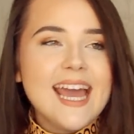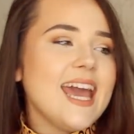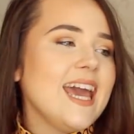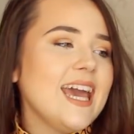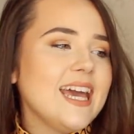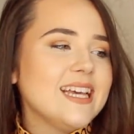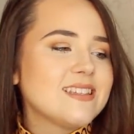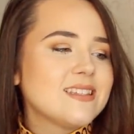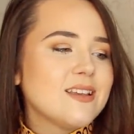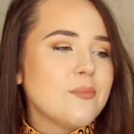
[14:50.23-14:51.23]
It
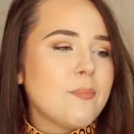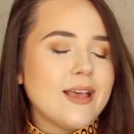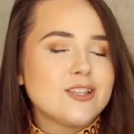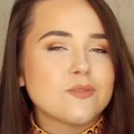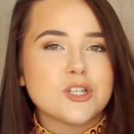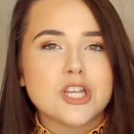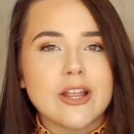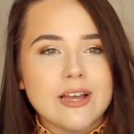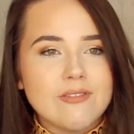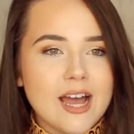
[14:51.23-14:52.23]
is based off the show
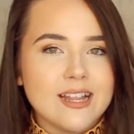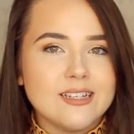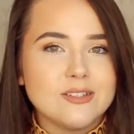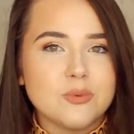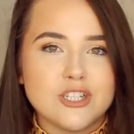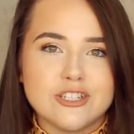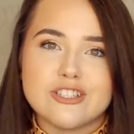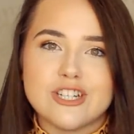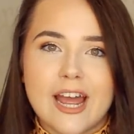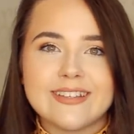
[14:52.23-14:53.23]
Love Island, which
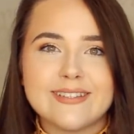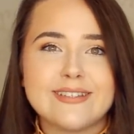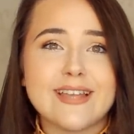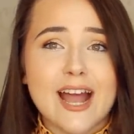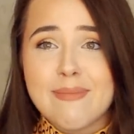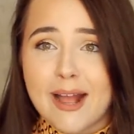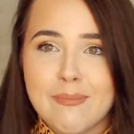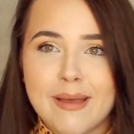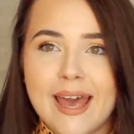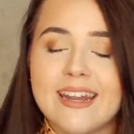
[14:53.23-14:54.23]
has just started back
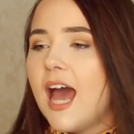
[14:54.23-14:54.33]
up again.